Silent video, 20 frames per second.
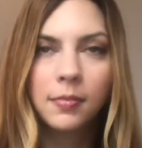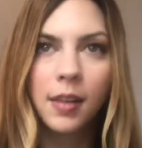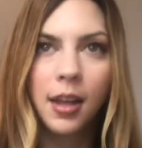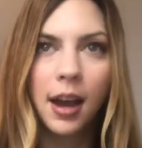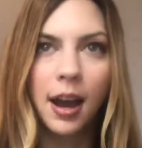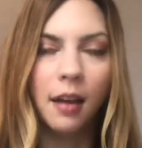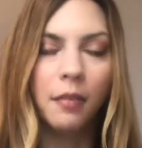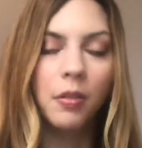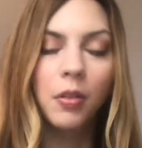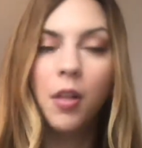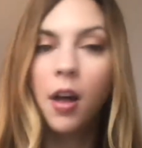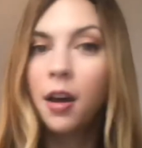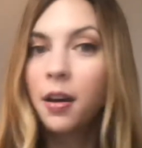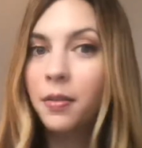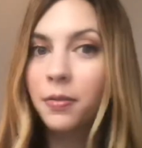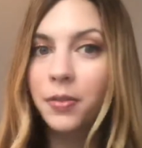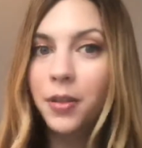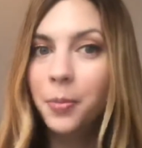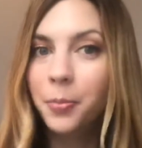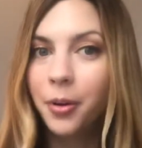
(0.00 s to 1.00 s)
have a lot
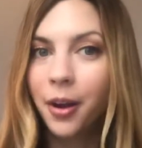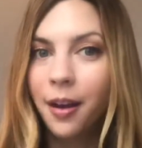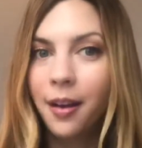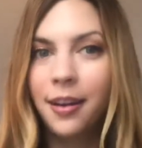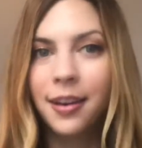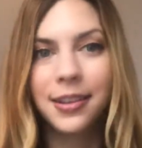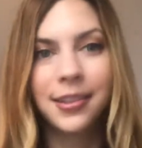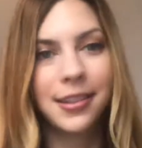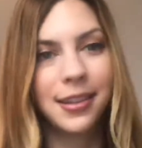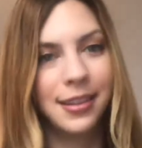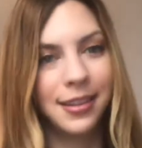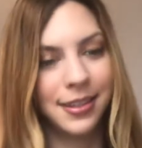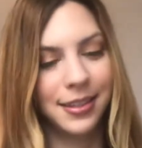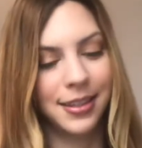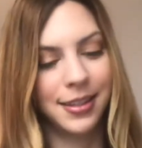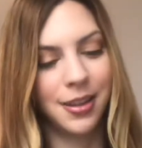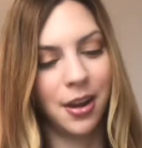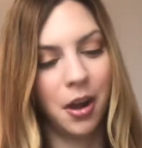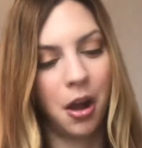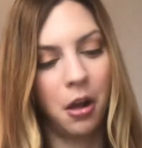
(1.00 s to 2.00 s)
of lip products and this
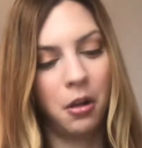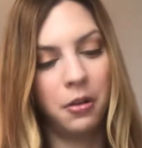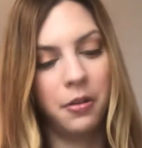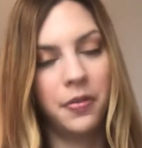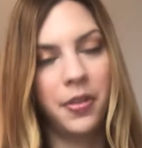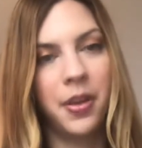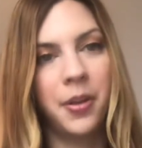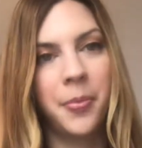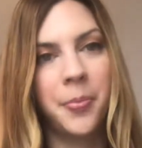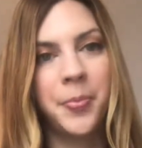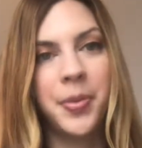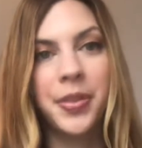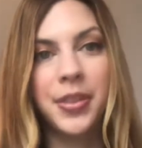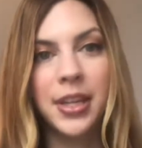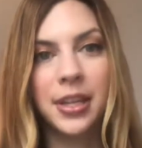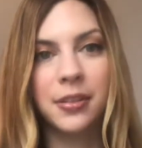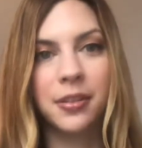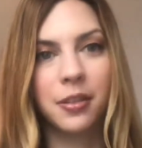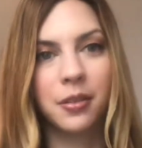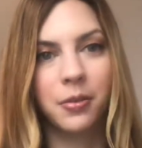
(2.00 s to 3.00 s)
is not all of them, but
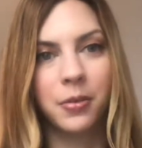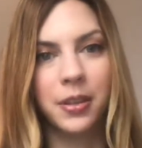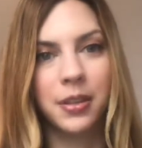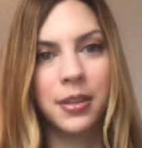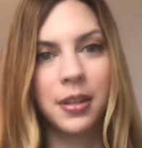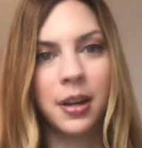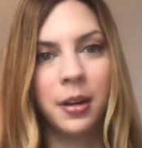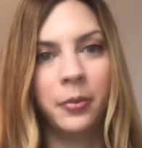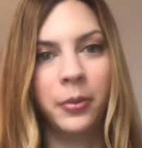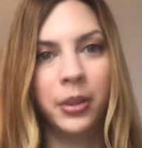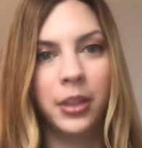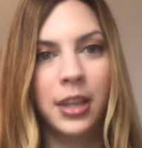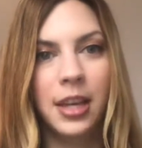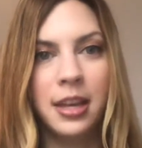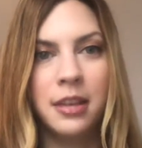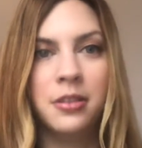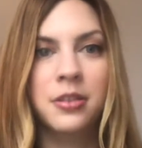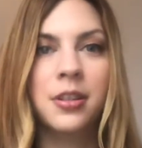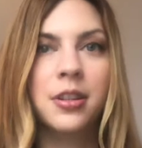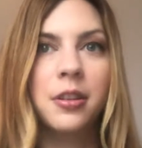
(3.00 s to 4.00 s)
these are the ones that I'm really
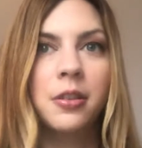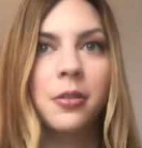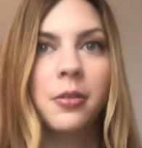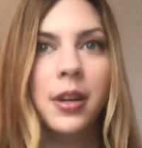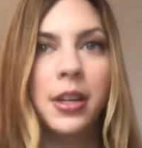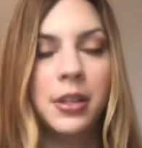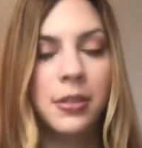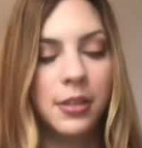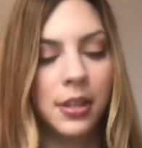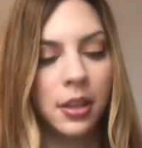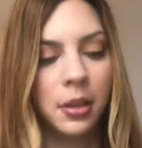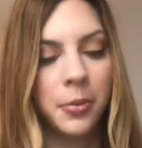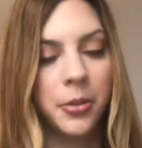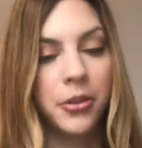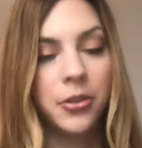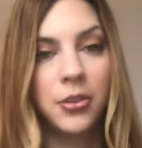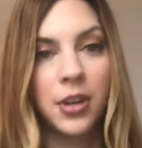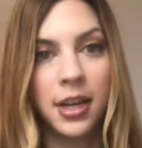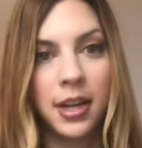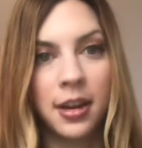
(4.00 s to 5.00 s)
into and using the
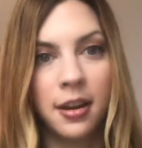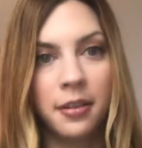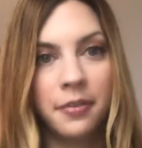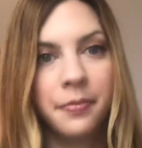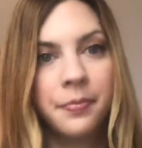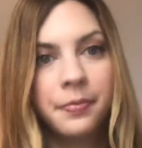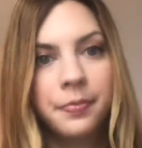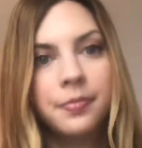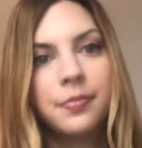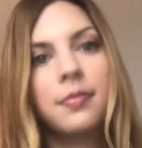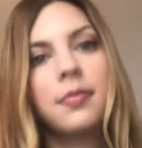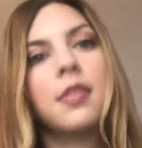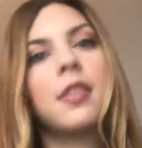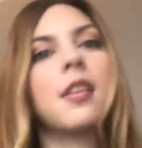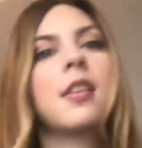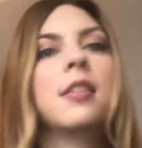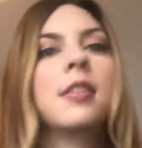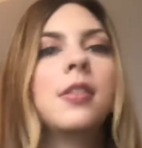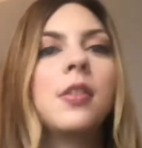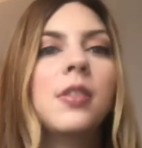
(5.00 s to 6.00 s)
most right now.
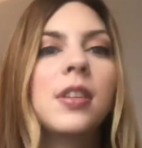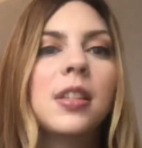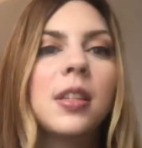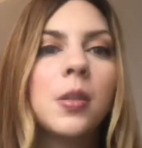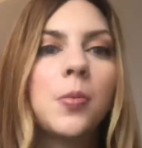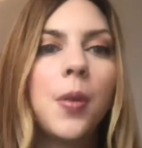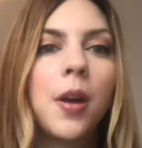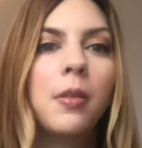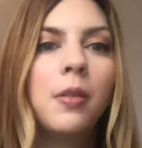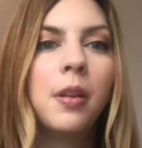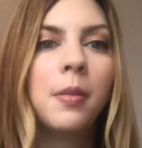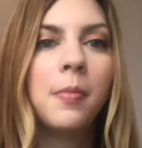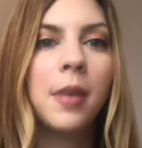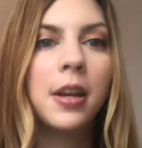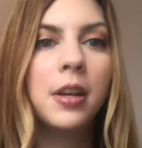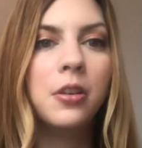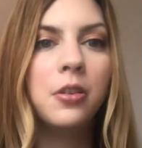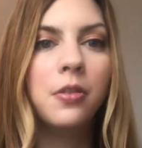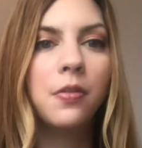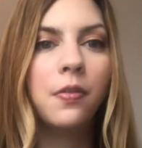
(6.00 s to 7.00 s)
So this is probably
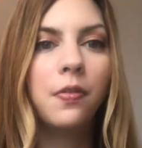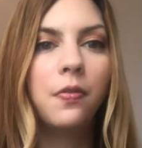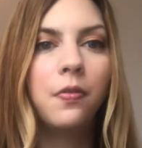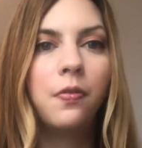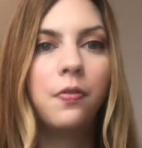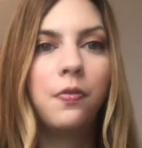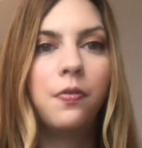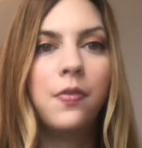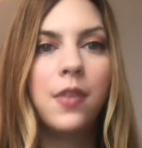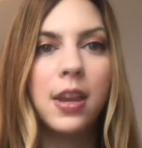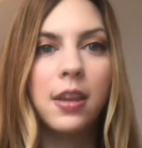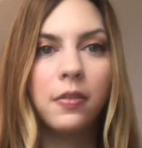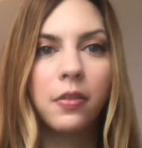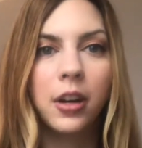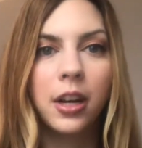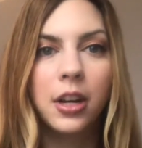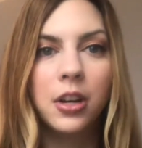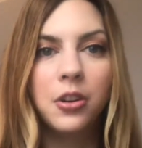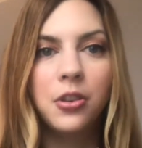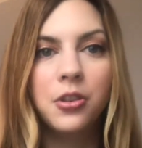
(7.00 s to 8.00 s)
my
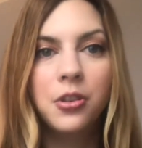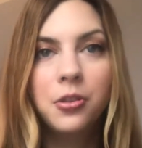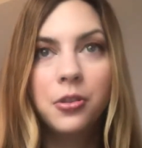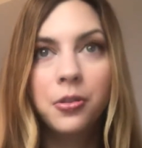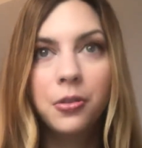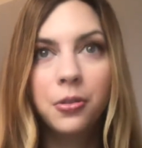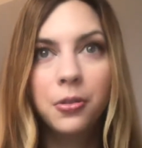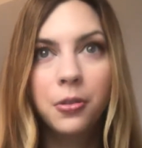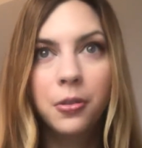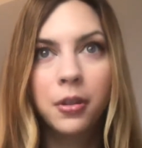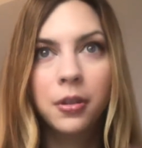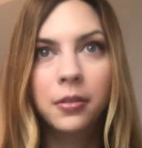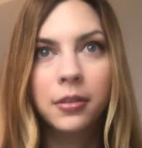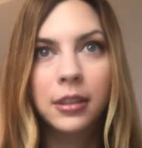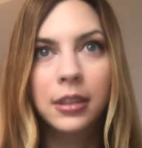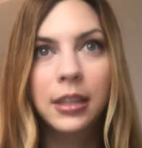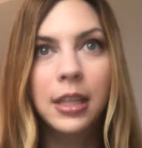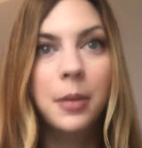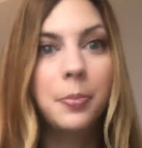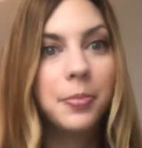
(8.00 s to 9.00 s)
favorite new
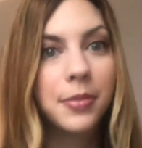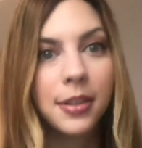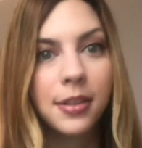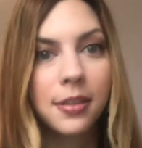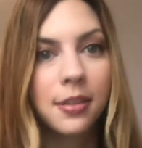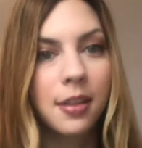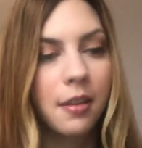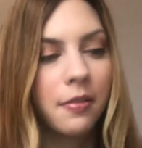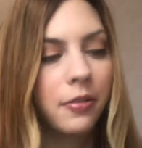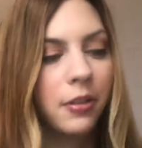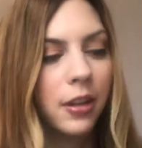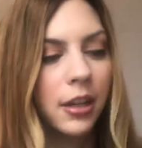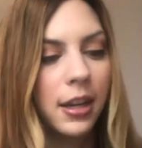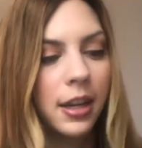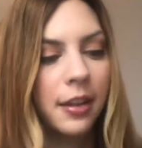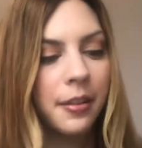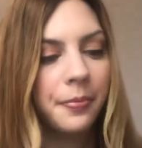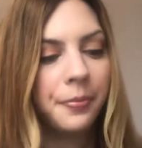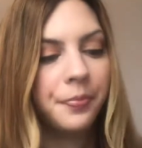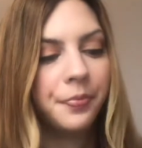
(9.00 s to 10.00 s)
lip
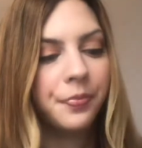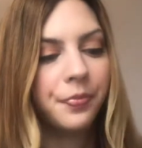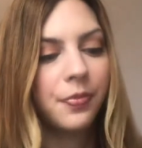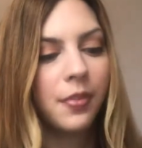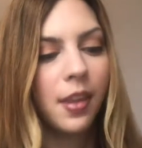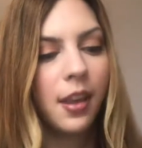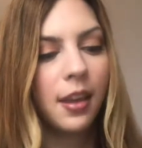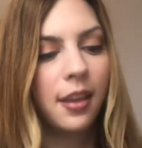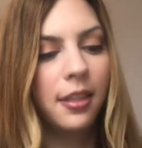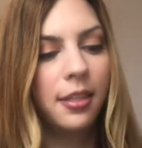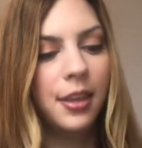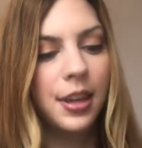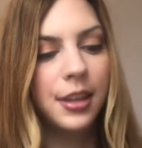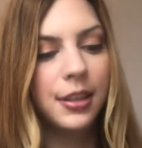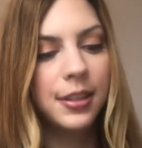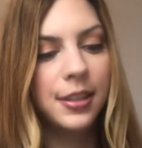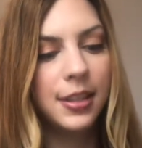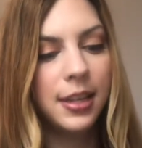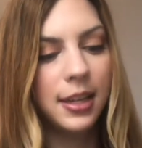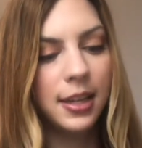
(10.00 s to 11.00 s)
discovery.
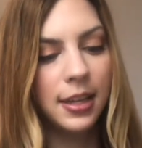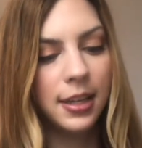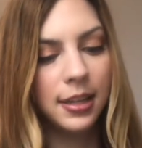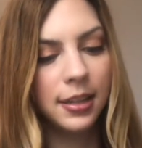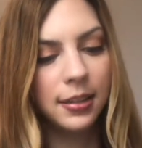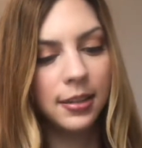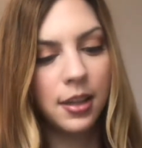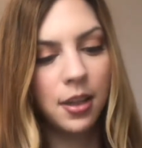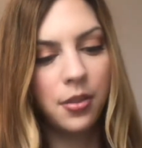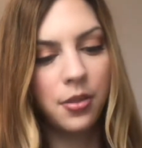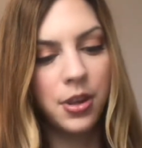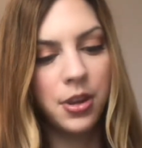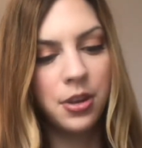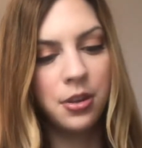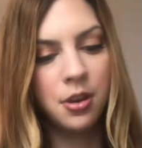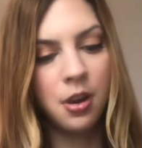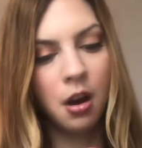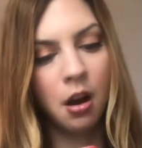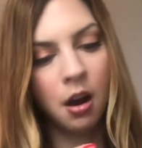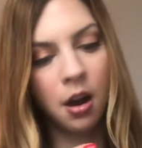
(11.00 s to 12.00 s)
This is the
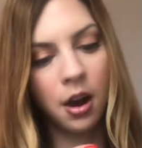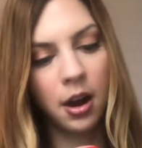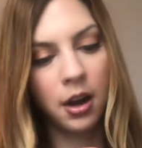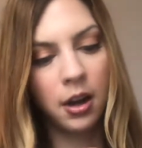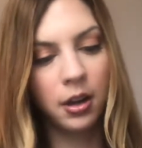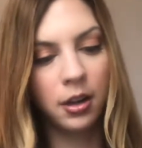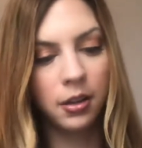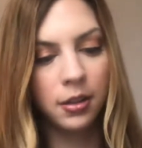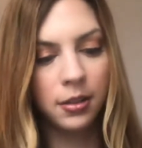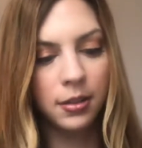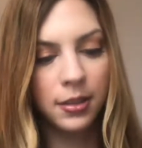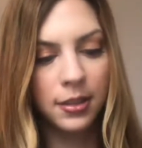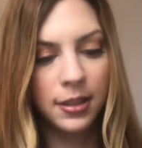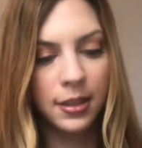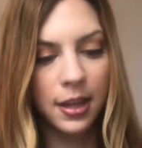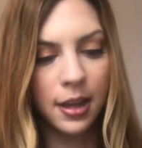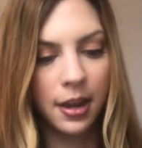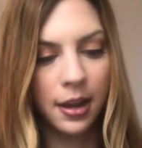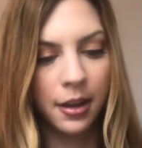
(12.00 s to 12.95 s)
NARS